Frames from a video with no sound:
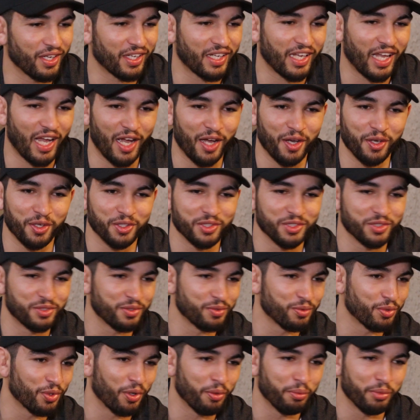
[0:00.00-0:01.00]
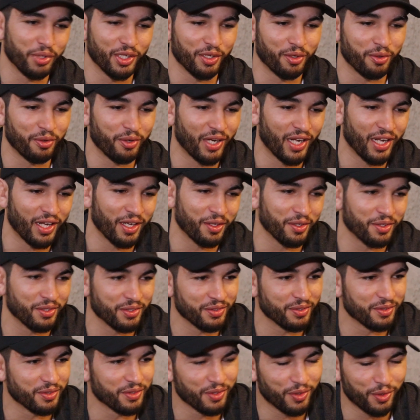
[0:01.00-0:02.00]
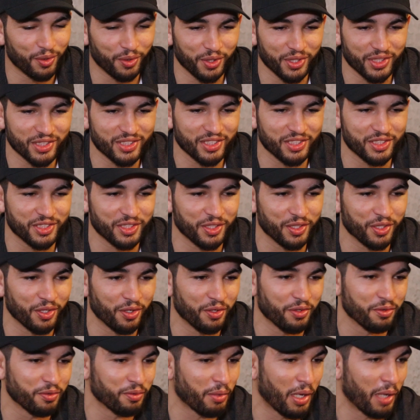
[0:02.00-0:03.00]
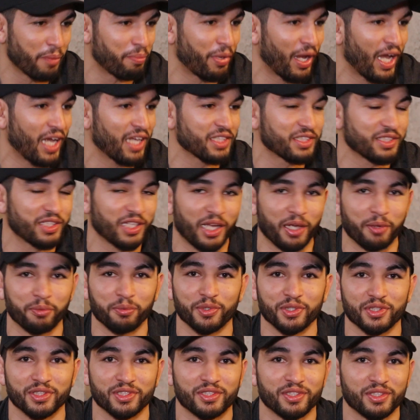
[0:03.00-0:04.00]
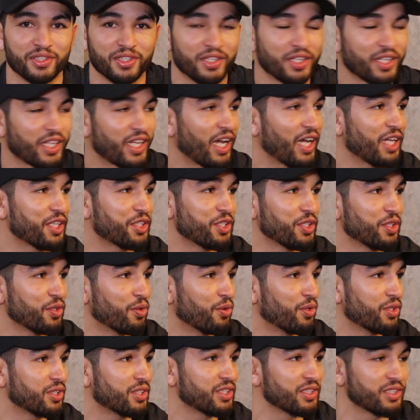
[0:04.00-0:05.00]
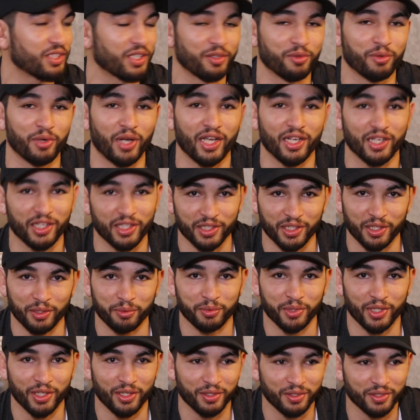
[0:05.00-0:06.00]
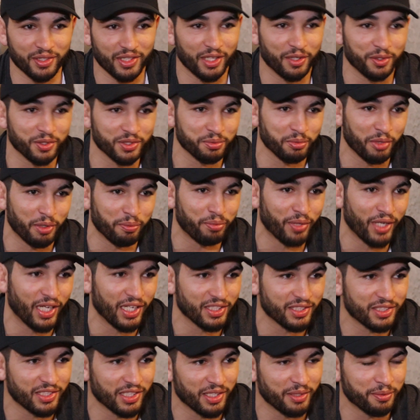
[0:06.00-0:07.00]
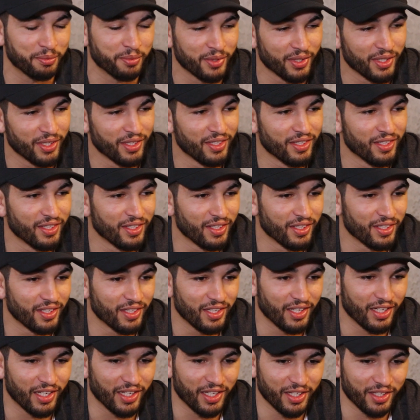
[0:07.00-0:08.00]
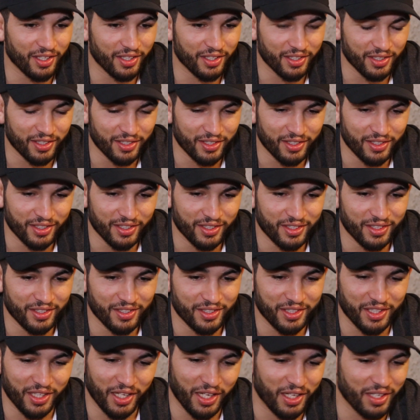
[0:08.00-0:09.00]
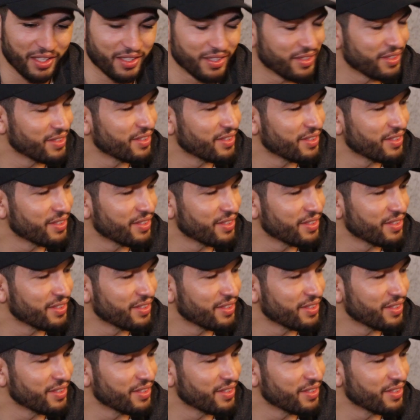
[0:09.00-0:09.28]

Cows roaming around, horses. My pastime was catching horses and riding them. That was my pastime. And yeah.